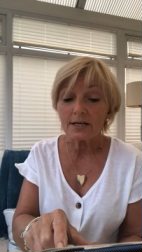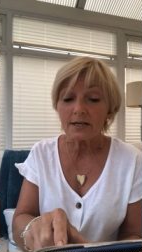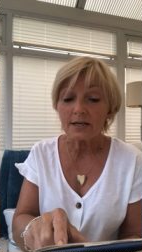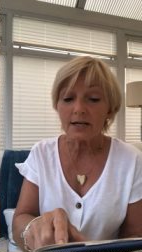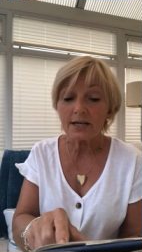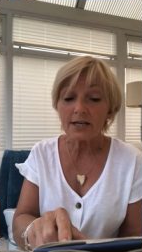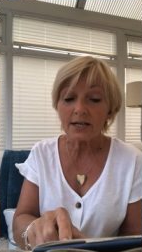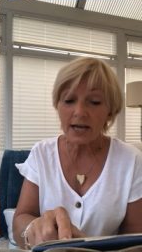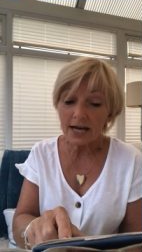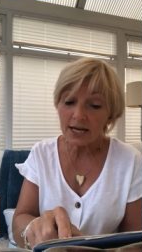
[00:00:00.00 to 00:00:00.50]

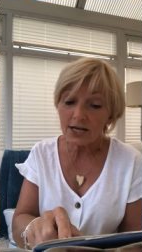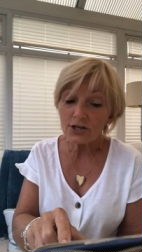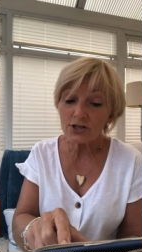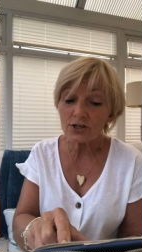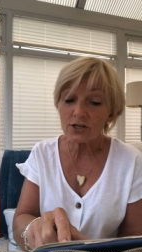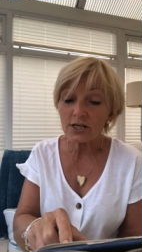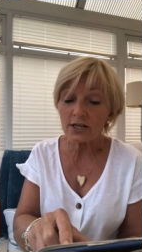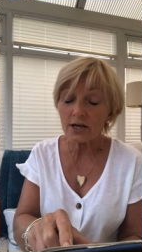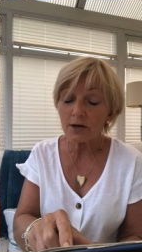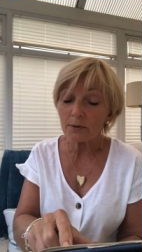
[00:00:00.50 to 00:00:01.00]

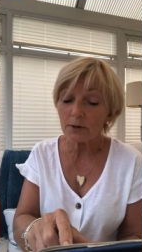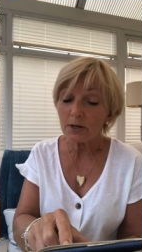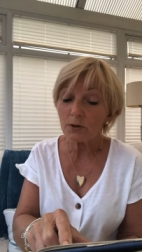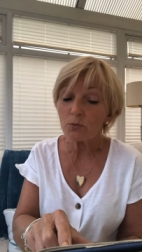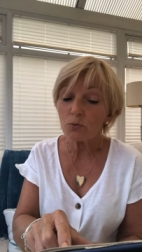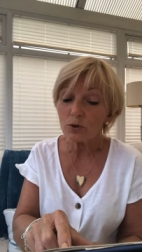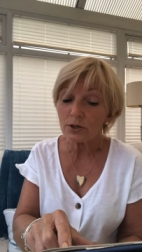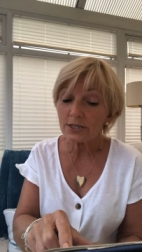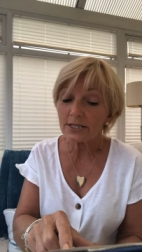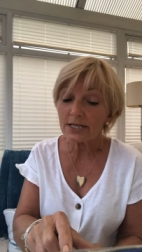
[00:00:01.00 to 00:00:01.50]
Occasionally though, he
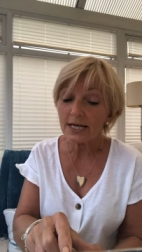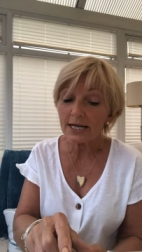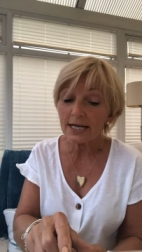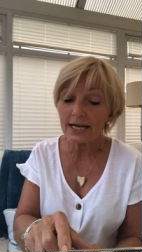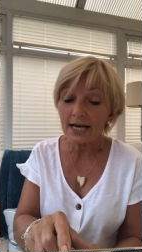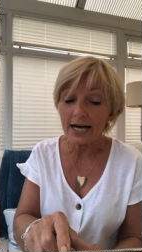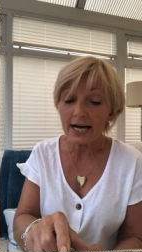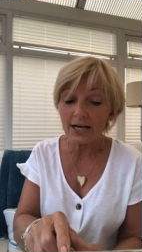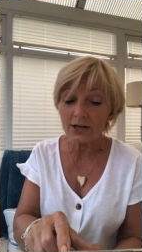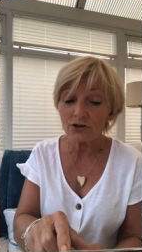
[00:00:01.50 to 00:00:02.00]
would take
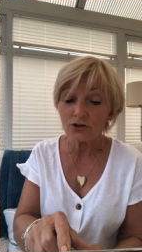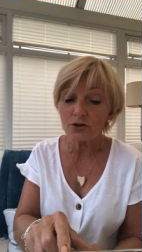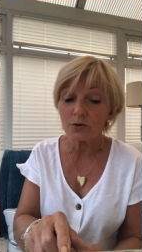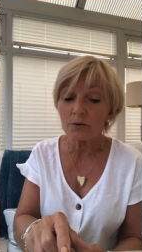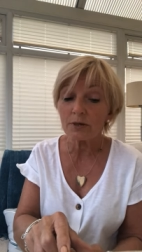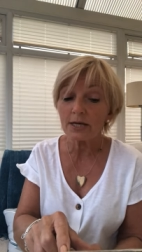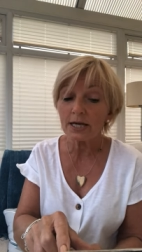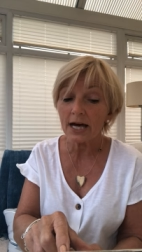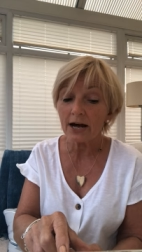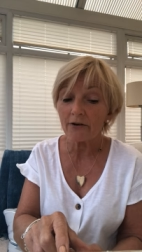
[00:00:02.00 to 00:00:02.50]
Andrew
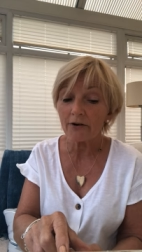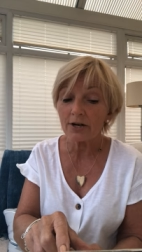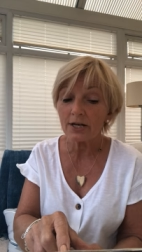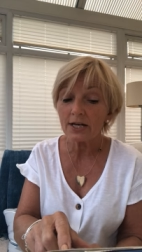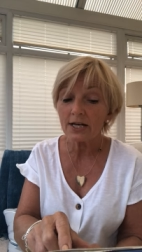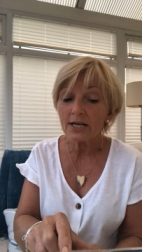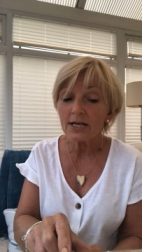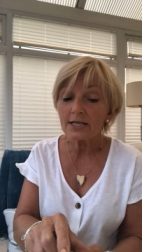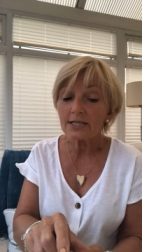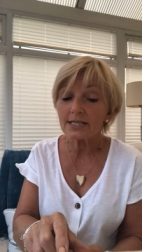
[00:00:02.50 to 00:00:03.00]
and Karen
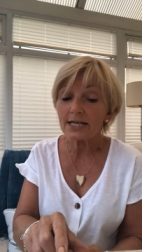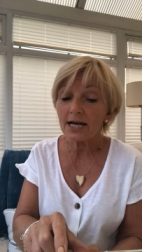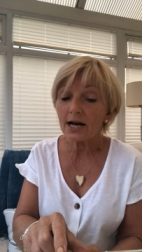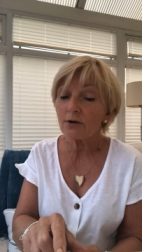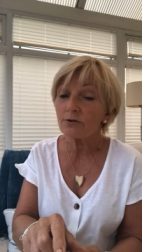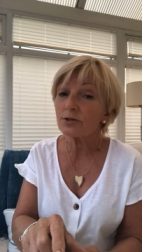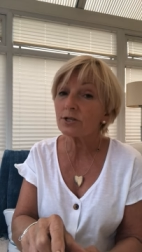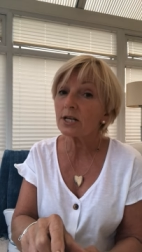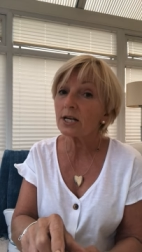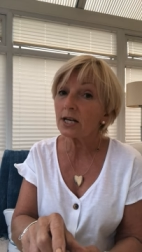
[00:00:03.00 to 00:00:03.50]
down
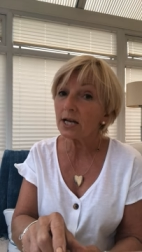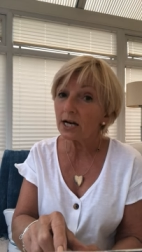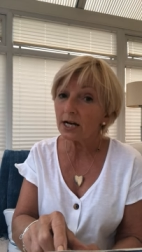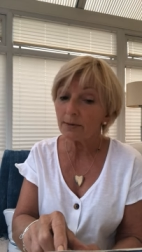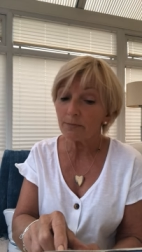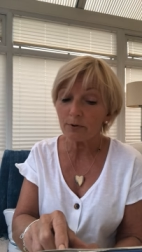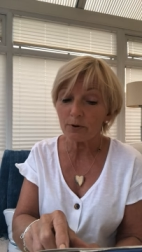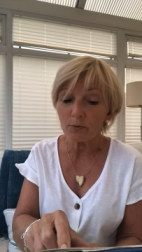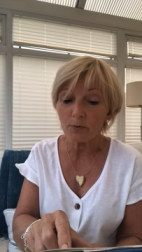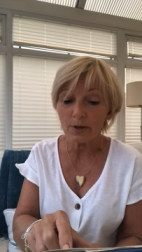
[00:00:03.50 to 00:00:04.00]
to the
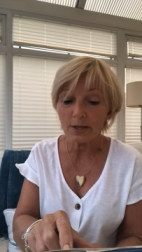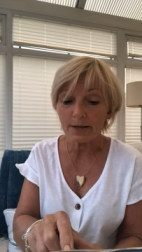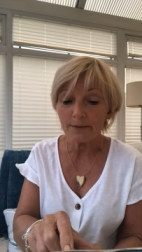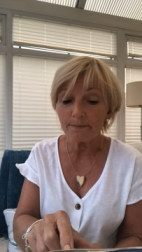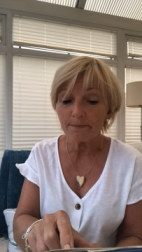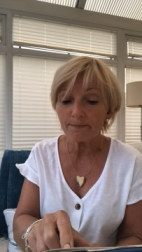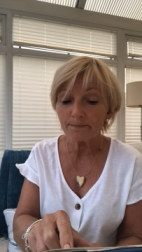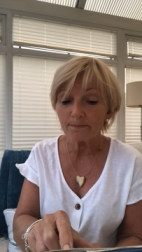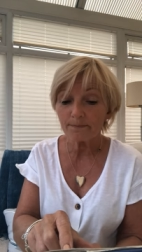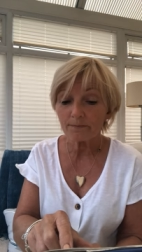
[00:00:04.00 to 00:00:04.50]
library with him,
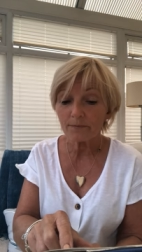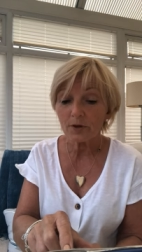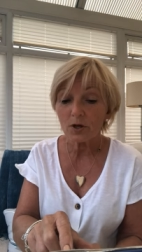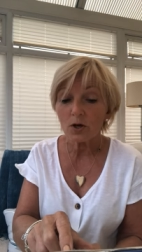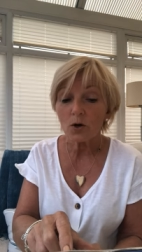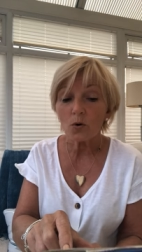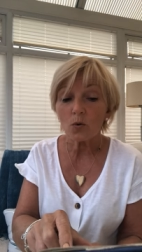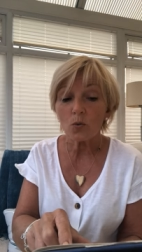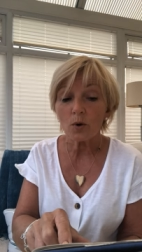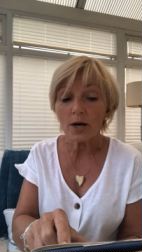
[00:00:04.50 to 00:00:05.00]

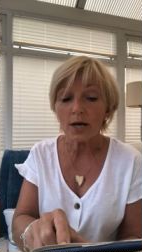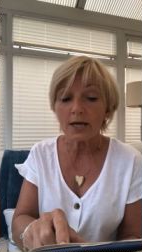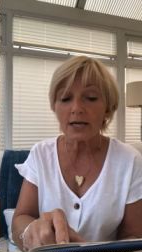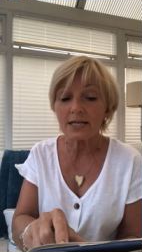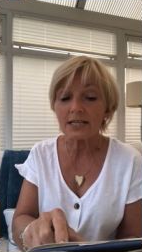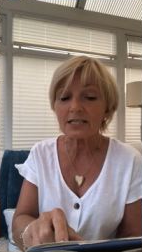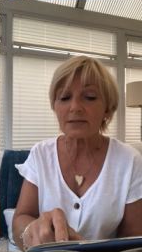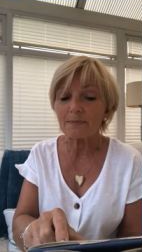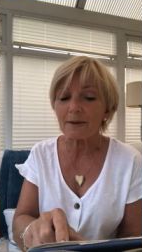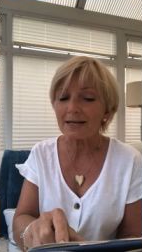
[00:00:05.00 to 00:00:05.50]
where he'd
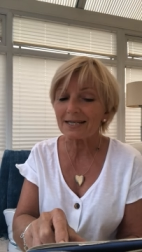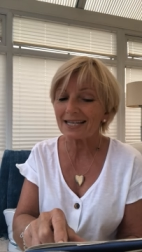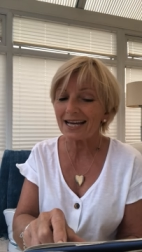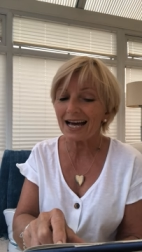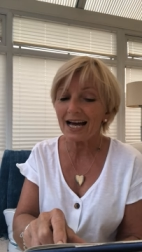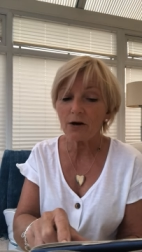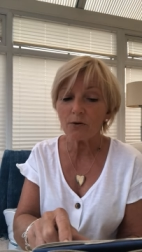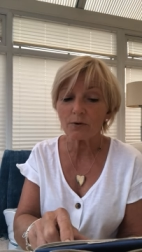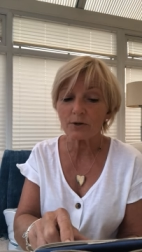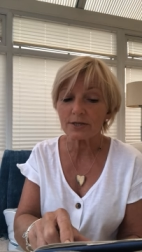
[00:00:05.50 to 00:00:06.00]
spend
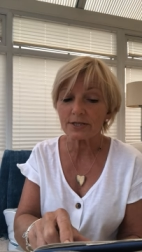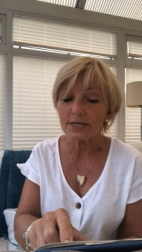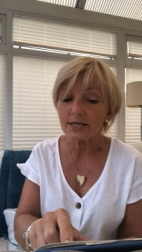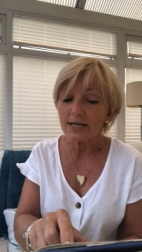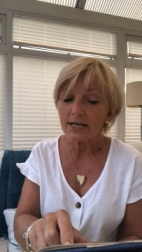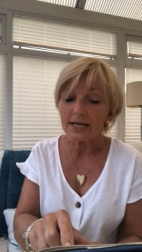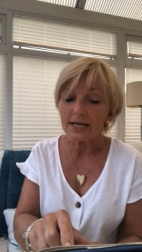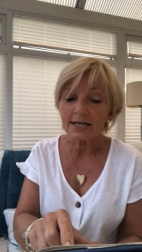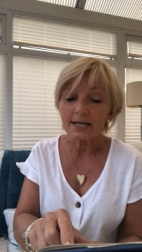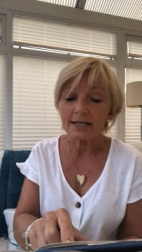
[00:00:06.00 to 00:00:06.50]
hours
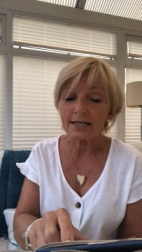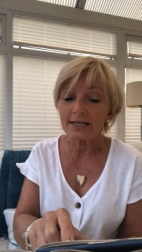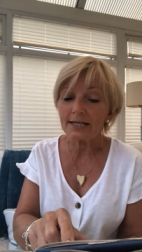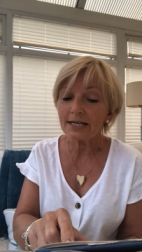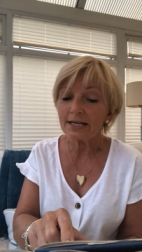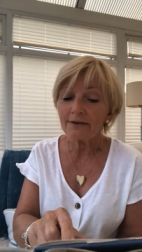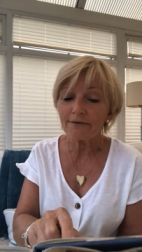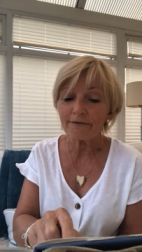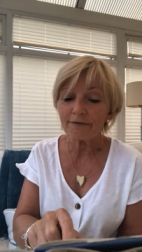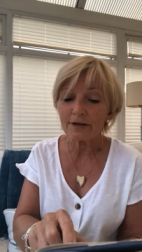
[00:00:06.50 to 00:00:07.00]

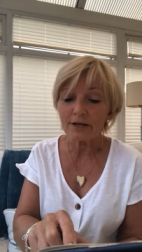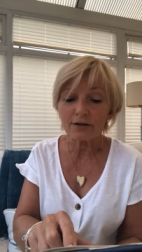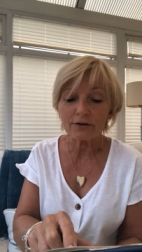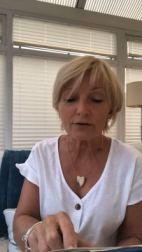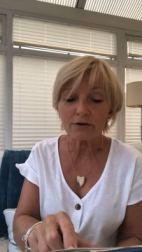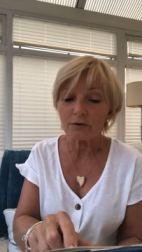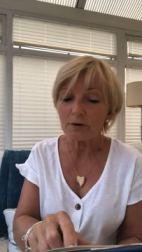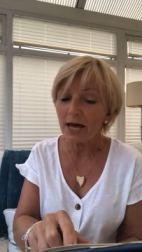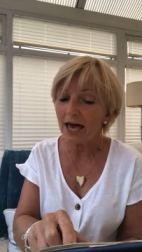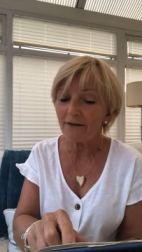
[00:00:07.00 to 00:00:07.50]
leafing
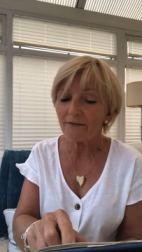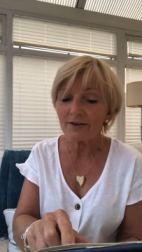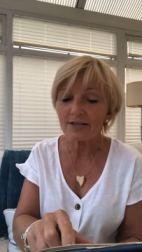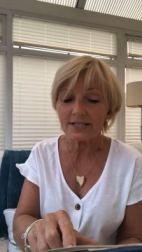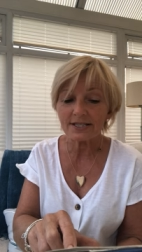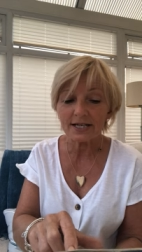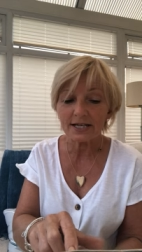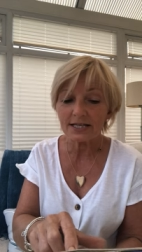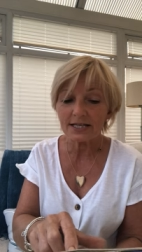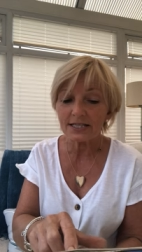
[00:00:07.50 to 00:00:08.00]
through heavy
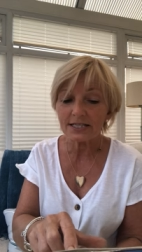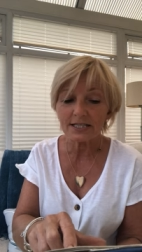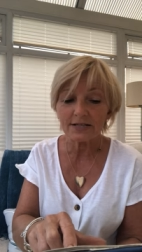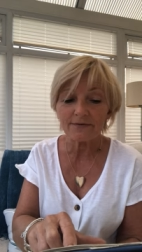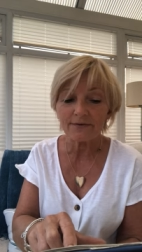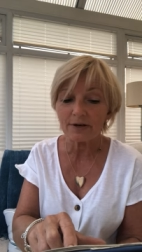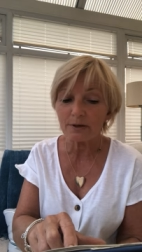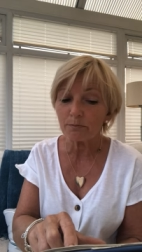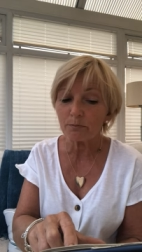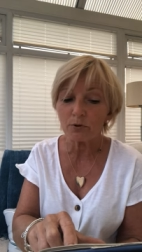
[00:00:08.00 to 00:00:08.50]

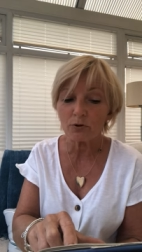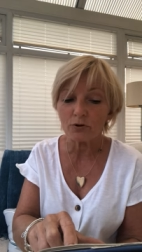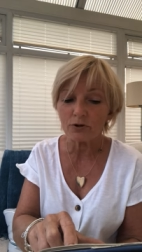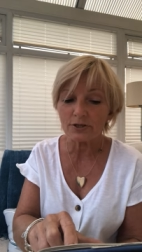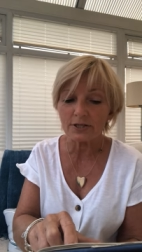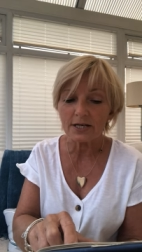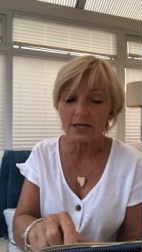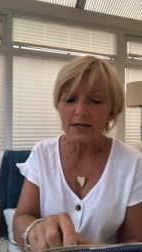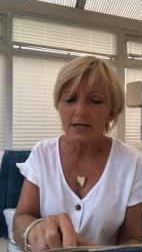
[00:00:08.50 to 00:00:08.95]
scientific books,